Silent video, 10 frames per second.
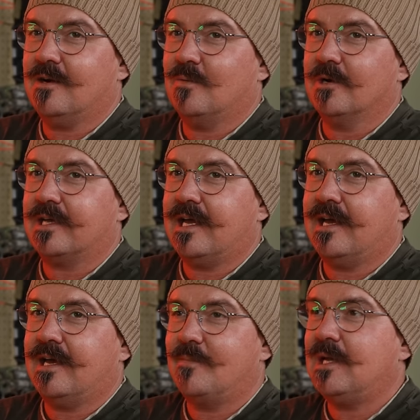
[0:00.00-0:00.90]
of work.
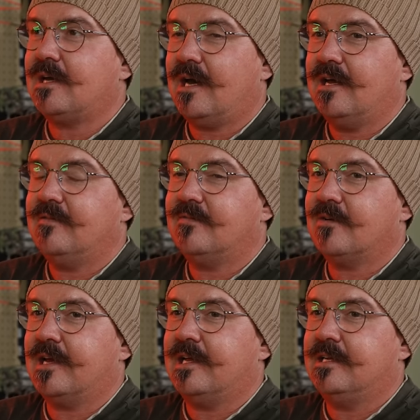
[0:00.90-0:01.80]
Yeah. I mean, I
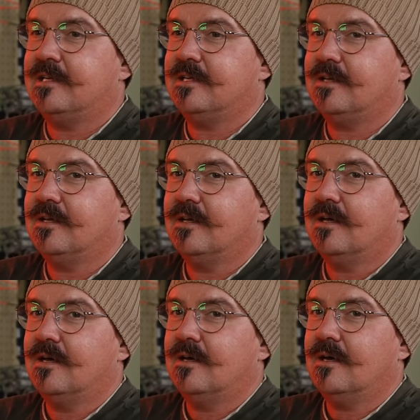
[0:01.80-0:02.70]
find
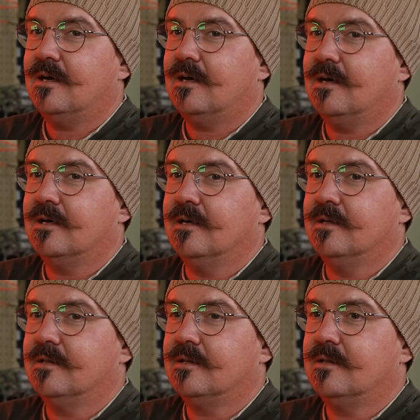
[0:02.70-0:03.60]
uh,